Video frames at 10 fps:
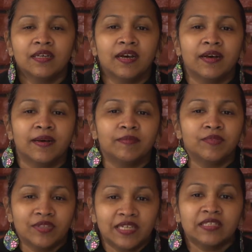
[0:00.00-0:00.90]
Um,
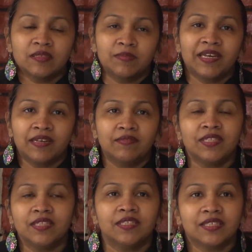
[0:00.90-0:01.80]
so that's the plan
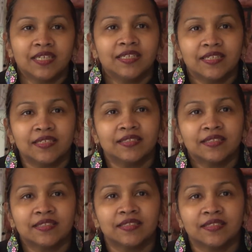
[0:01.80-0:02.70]
with these centers.